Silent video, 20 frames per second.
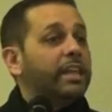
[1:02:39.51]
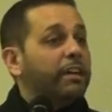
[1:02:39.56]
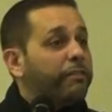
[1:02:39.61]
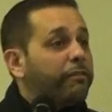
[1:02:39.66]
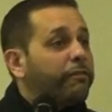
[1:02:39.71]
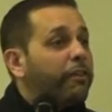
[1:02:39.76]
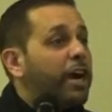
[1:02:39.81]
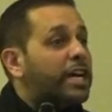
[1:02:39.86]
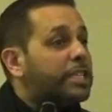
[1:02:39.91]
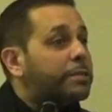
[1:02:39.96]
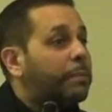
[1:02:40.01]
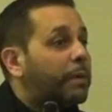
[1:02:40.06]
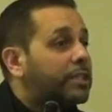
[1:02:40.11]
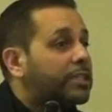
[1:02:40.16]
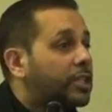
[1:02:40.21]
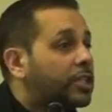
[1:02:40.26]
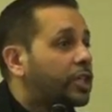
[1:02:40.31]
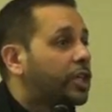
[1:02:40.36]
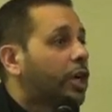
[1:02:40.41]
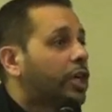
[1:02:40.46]
the first
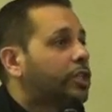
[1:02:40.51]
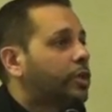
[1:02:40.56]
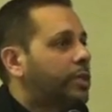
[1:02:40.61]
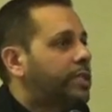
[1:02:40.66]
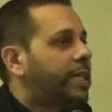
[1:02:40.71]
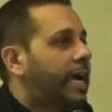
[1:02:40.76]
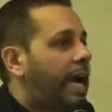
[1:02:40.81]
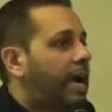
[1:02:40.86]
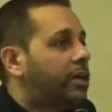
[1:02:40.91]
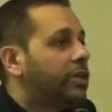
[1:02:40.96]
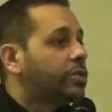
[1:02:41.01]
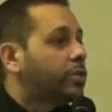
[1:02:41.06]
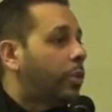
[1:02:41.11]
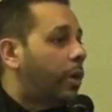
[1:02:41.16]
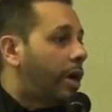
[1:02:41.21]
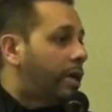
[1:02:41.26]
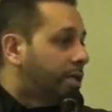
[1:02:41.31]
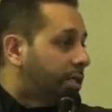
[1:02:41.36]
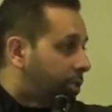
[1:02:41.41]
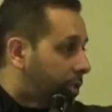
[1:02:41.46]
person to go to his house
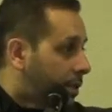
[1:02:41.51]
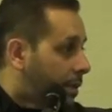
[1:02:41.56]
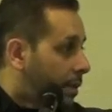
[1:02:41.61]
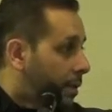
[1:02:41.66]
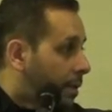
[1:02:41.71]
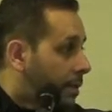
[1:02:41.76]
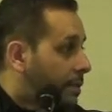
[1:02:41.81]
was